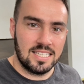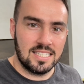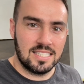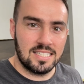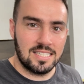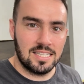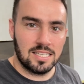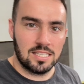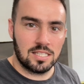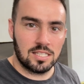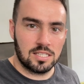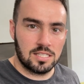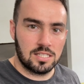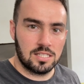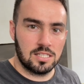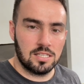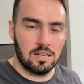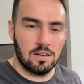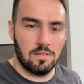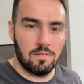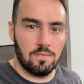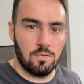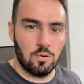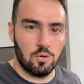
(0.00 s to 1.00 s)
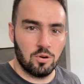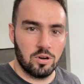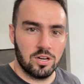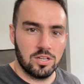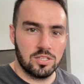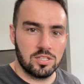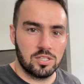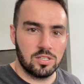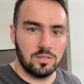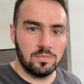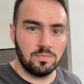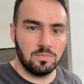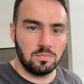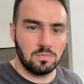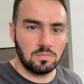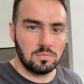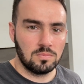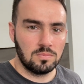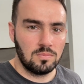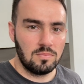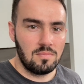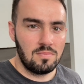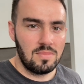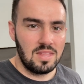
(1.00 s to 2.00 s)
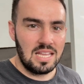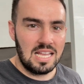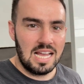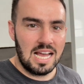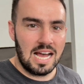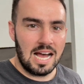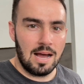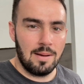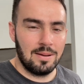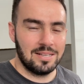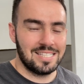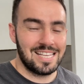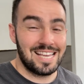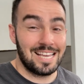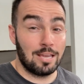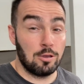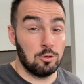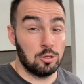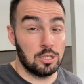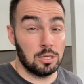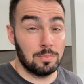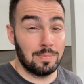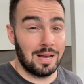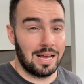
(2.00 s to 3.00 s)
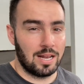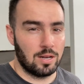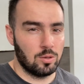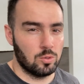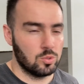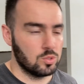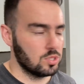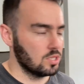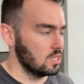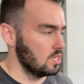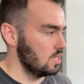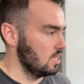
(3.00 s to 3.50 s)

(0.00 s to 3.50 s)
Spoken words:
discs for us. I say acoustic panels.